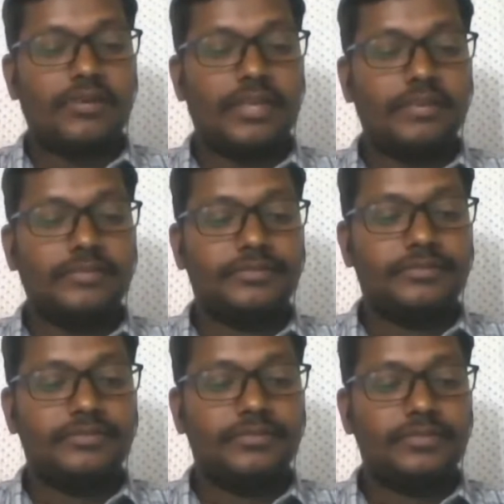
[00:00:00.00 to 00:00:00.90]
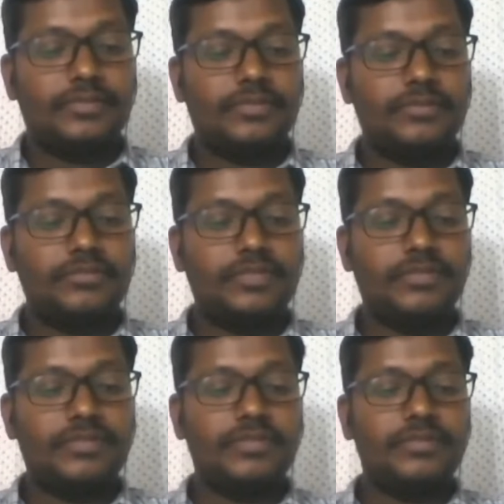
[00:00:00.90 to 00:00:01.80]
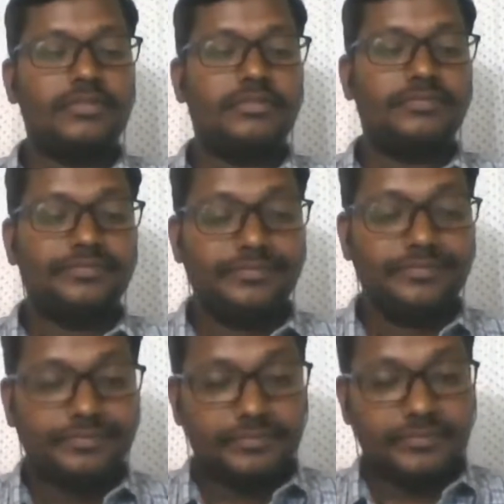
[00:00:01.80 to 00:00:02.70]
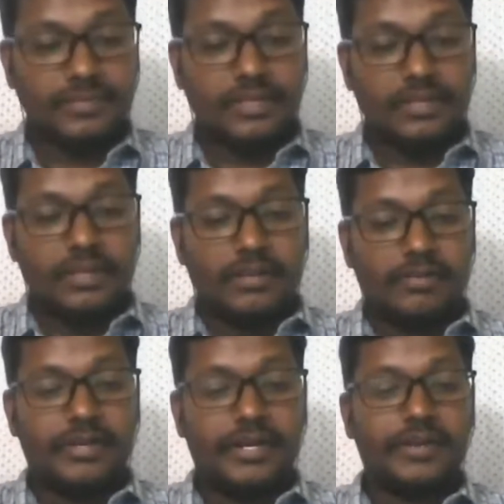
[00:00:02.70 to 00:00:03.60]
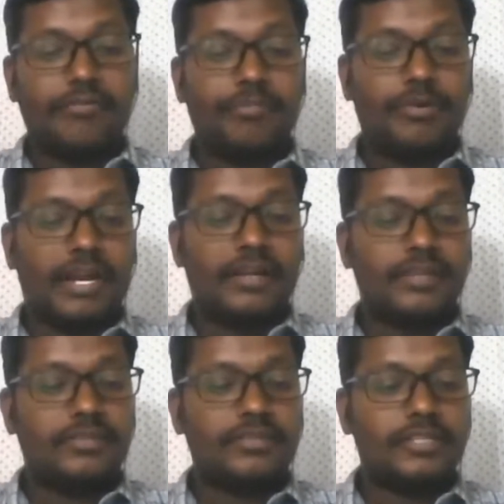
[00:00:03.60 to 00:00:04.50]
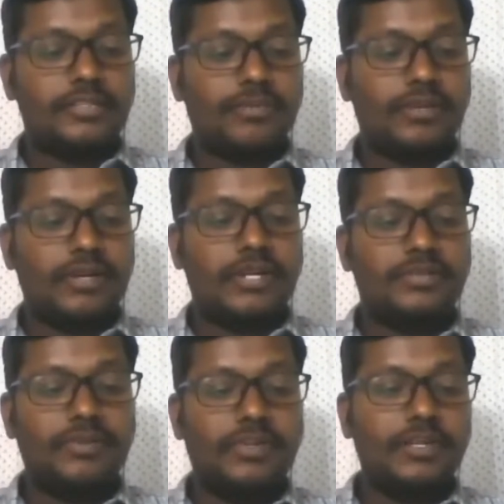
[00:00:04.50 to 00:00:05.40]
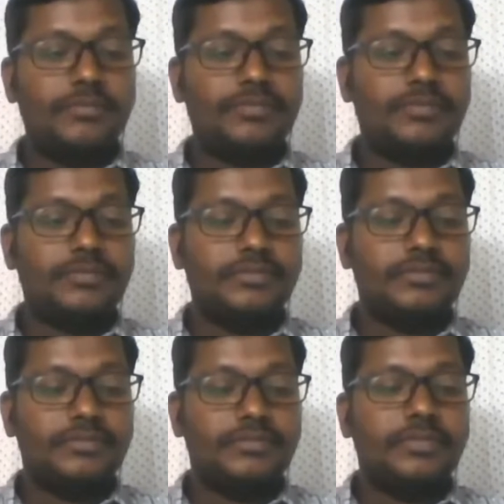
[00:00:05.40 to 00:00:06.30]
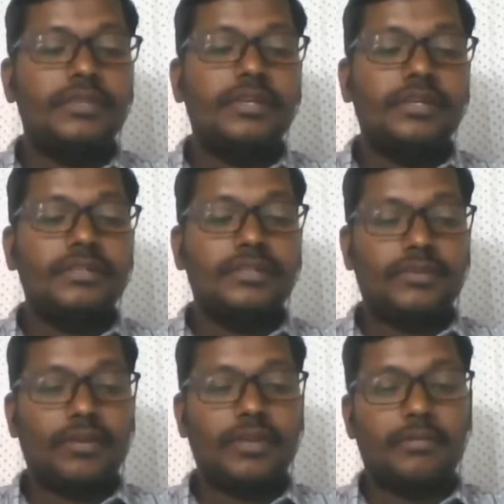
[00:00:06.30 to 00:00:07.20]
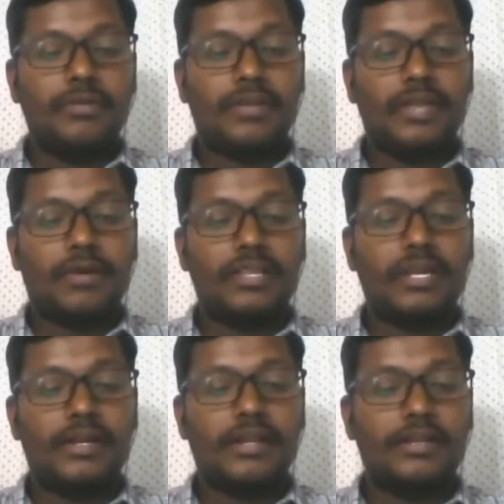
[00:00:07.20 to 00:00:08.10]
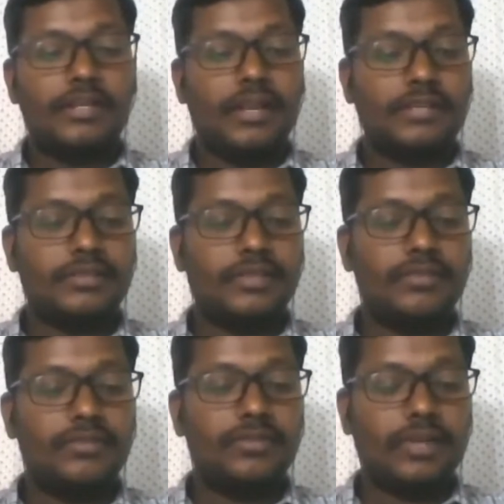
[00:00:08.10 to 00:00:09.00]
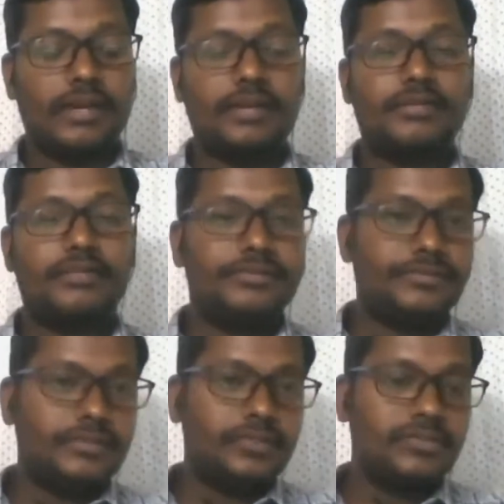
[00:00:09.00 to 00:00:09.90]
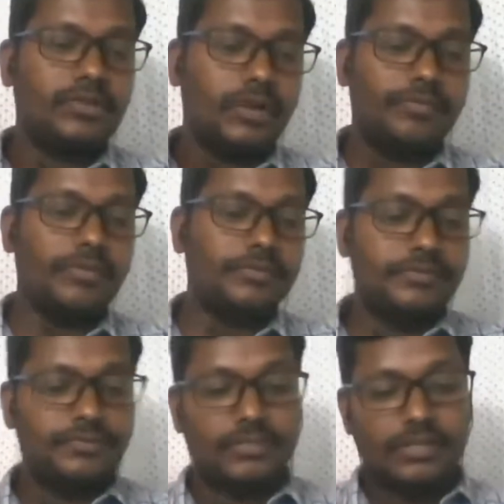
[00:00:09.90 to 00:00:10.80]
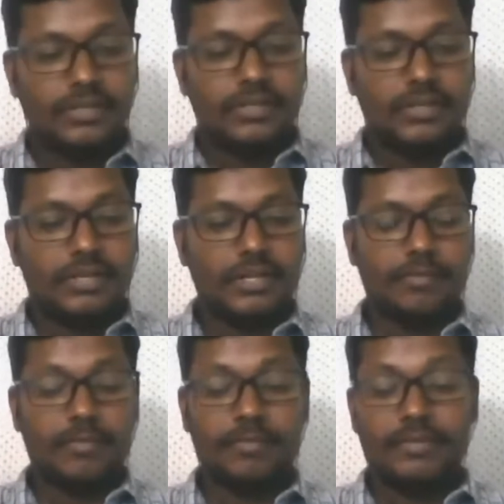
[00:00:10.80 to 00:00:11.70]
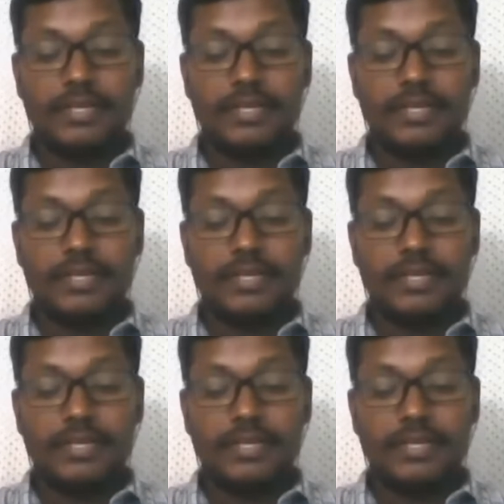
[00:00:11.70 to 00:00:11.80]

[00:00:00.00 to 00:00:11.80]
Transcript: Okay. So situations, variety of modalities such as booklets, films. They're talking about okay all that and they're asking to look at. So how you come.